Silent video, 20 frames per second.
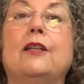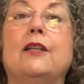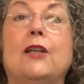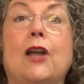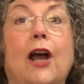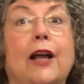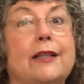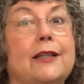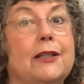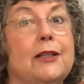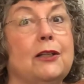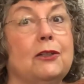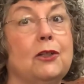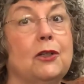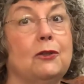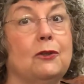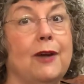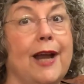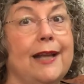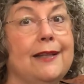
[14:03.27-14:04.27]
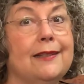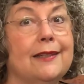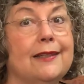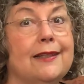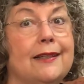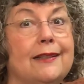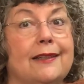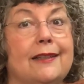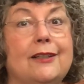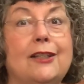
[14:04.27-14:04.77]
toxic
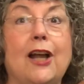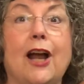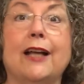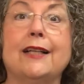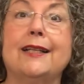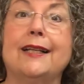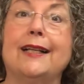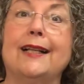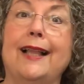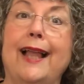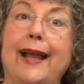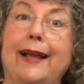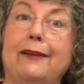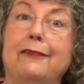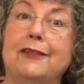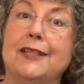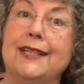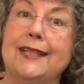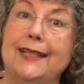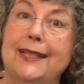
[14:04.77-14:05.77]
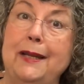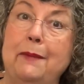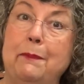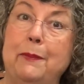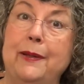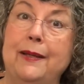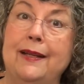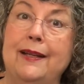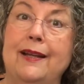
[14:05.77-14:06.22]
stress, toxic lack of sleep,